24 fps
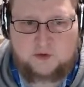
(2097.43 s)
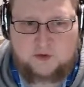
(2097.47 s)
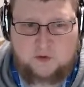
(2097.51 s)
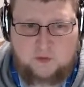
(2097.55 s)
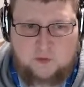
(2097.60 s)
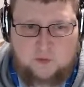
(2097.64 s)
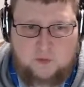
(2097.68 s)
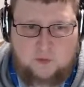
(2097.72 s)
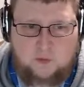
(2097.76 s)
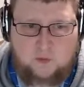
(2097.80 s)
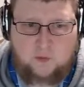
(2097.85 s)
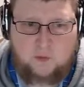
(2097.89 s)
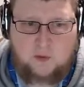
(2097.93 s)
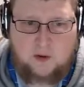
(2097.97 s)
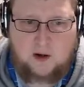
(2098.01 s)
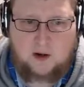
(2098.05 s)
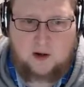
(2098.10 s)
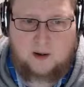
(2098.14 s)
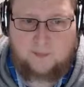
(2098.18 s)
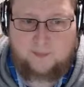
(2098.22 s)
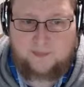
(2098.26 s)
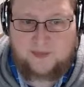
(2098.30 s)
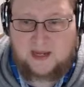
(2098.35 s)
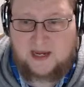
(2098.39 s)
who
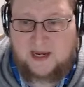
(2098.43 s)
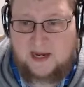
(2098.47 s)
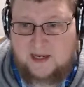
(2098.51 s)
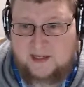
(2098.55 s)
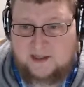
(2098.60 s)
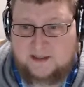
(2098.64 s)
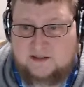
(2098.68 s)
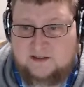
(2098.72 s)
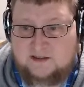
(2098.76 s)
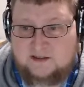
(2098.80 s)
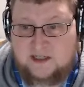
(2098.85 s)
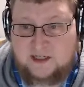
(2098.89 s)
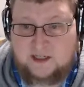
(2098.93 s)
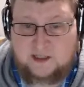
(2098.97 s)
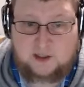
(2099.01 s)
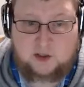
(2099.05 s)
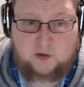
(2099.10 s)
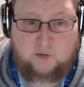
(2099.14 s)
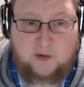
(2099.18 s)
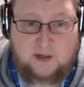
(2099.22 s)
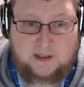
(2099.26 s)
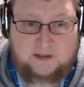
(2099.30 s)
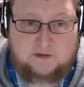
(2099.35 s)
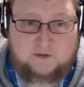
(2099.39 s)
they had extended
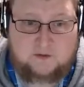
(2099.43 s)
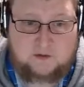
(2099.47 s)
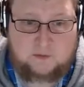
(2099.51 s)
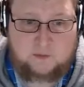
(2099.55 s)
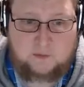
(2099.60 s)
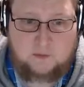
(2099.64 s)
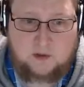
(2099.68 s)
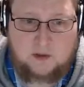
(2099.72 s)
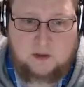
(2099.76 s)
credit to.